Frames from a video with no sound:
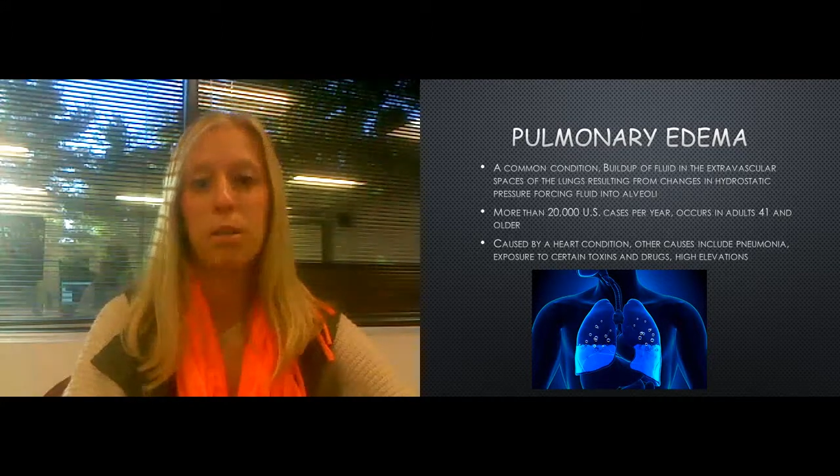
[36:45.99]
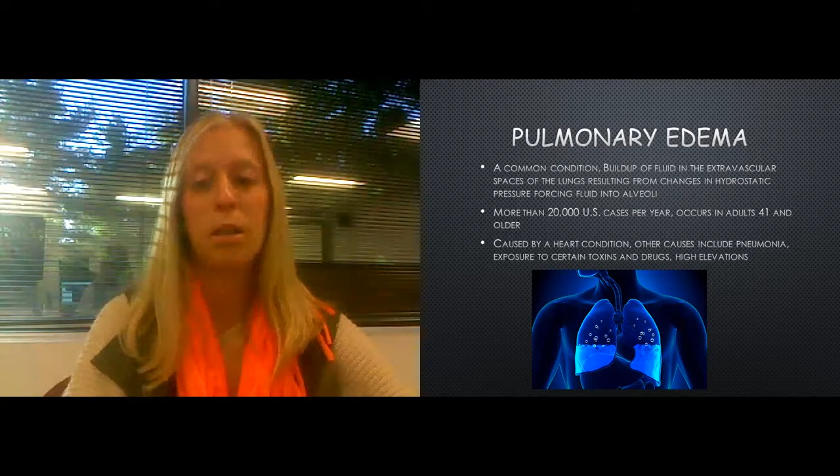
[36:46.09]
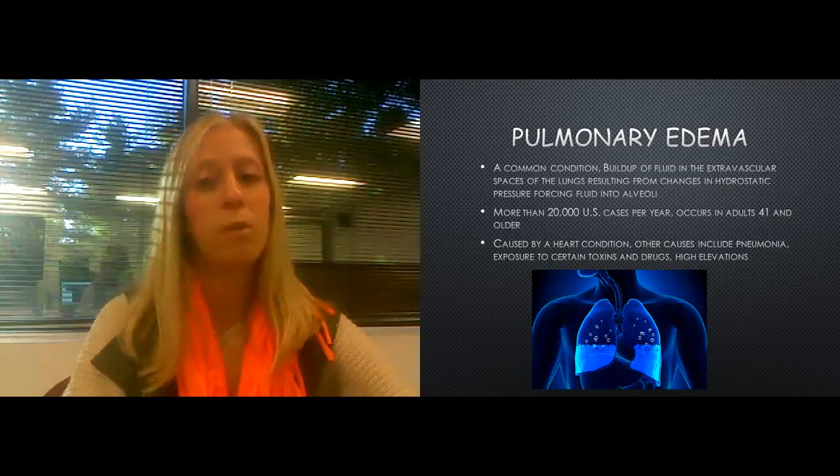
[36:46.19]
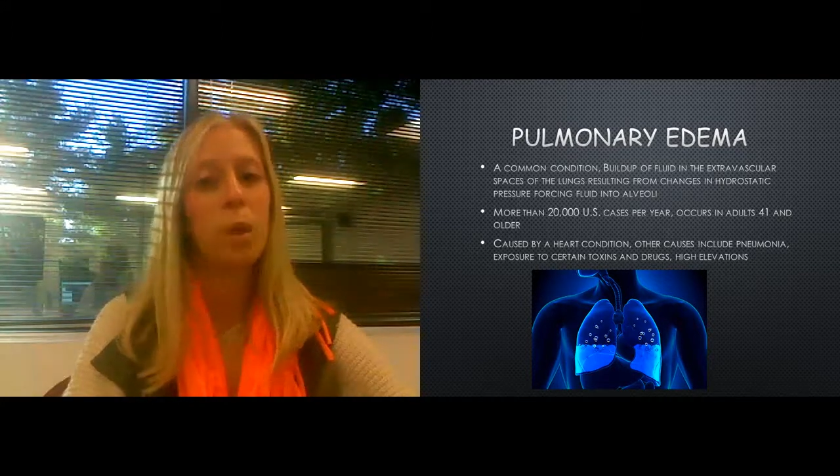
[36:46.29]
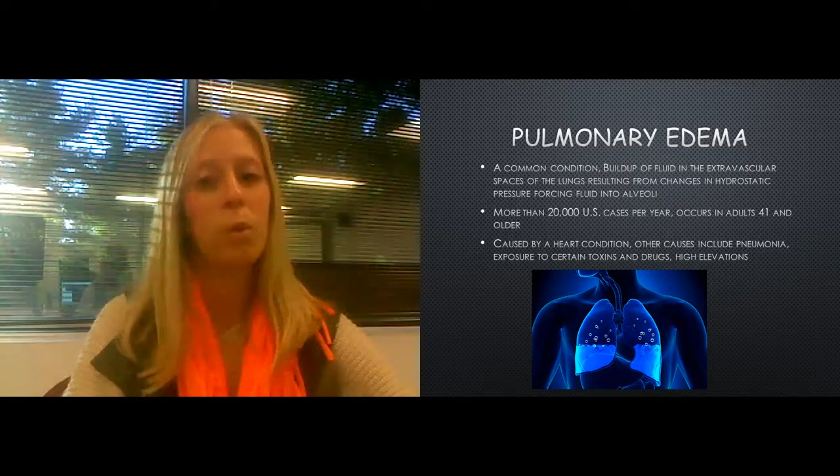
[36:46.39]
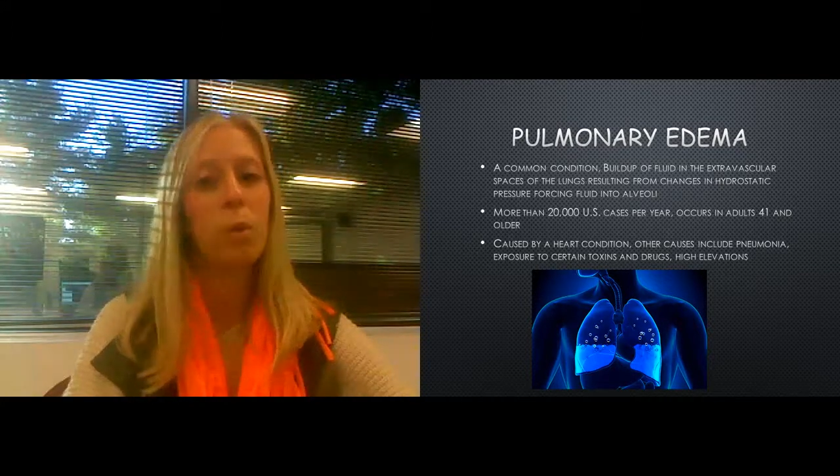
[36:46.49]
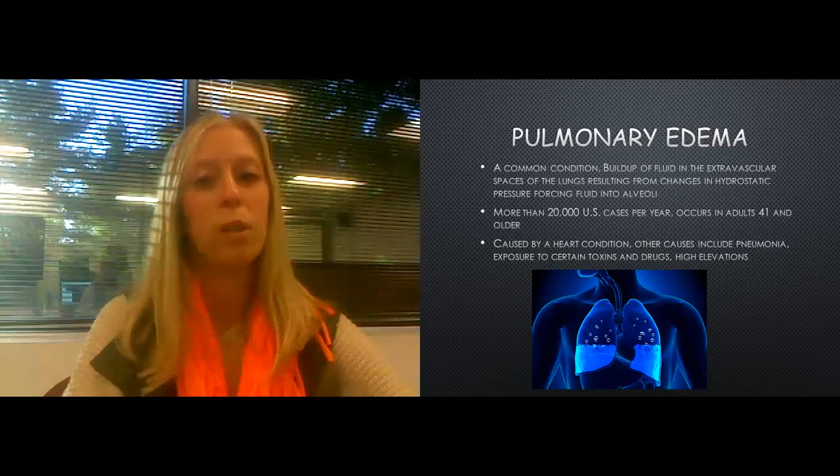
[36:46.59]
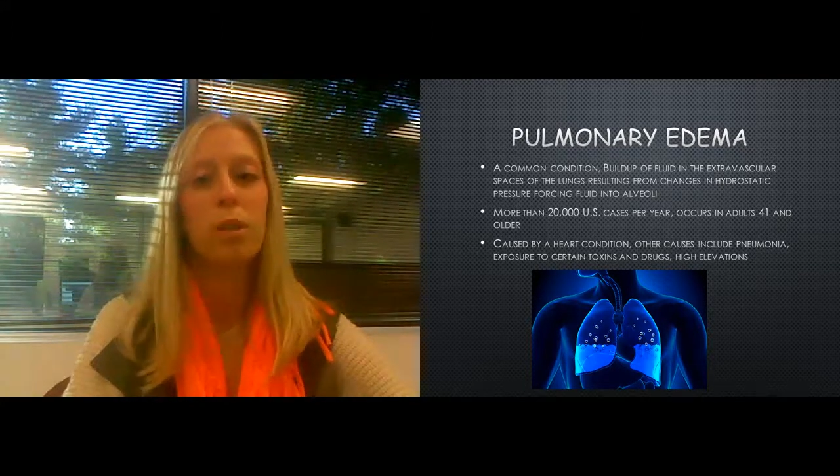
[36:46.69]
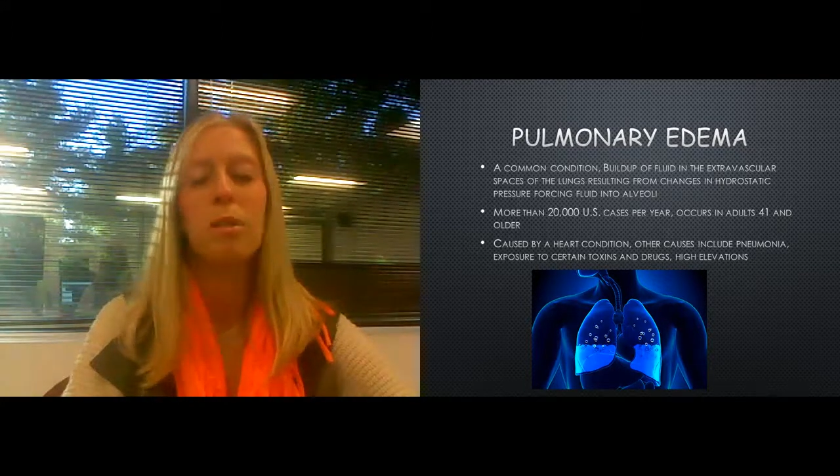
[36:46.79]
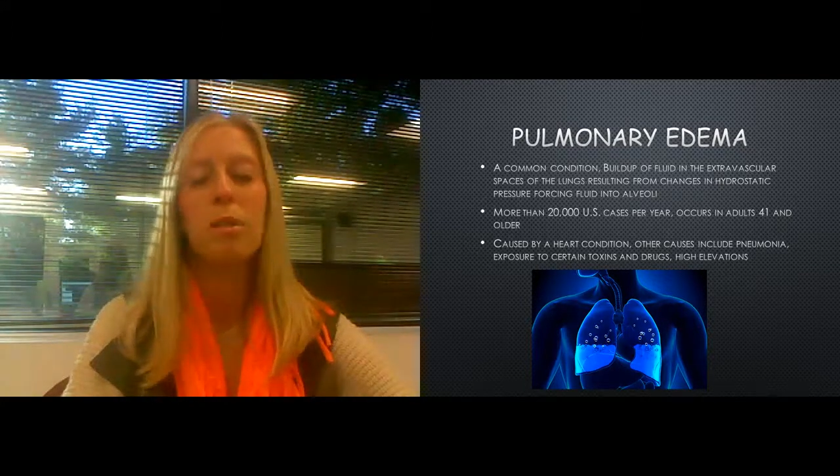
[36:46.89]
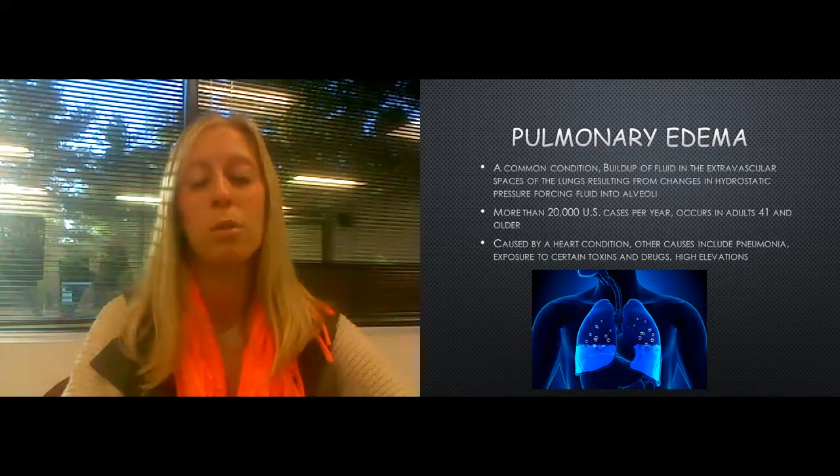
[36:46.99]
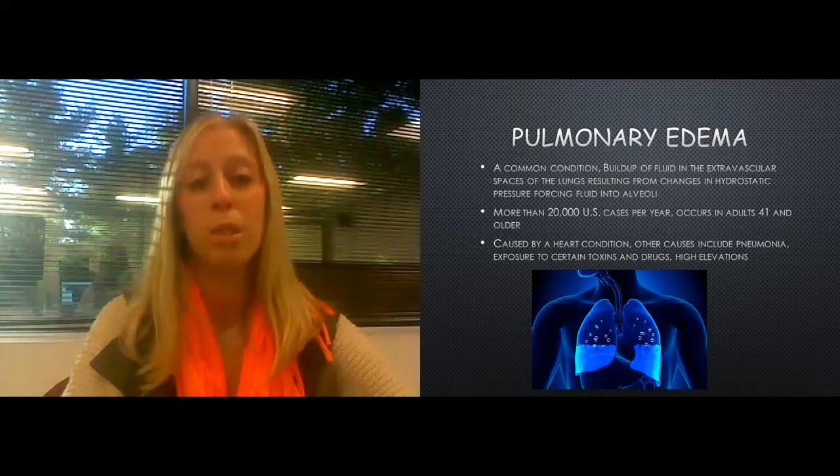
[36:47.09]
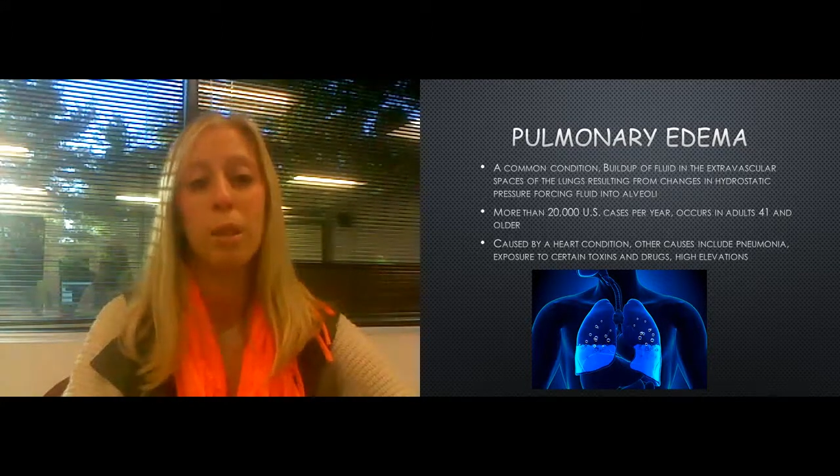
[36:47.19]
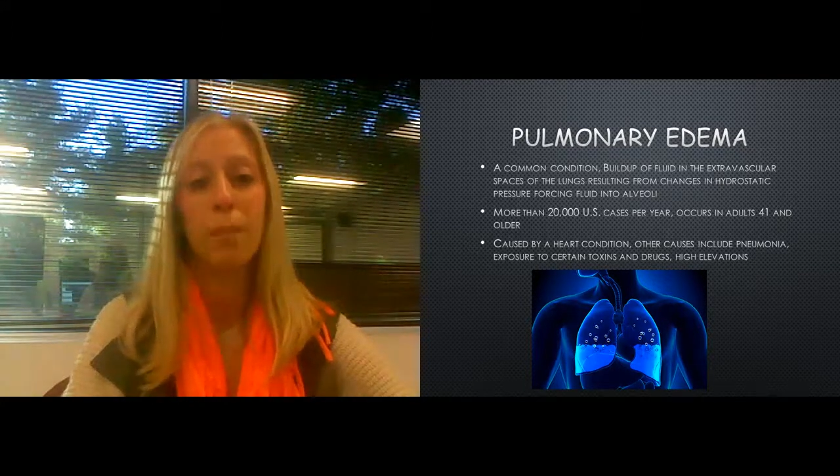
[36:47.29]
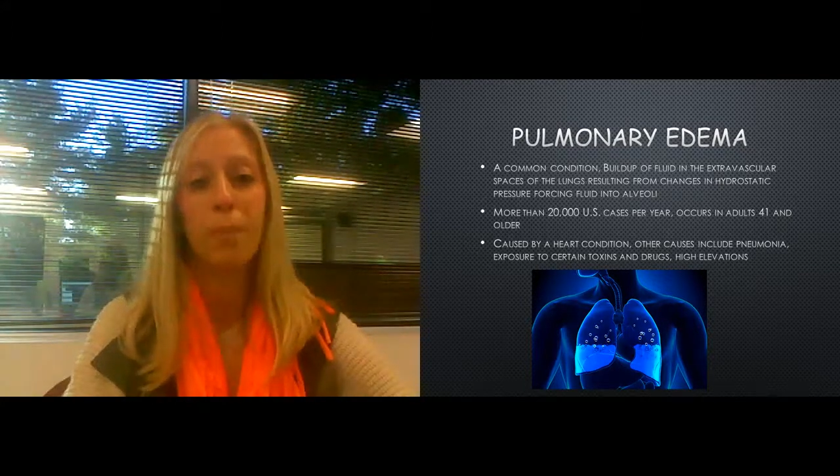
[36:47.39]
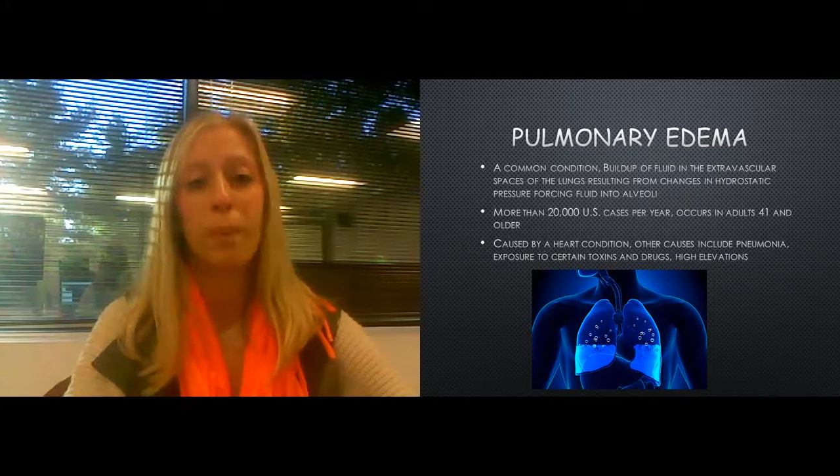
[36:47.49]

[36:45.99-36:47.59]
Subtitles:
that are 41 years and older.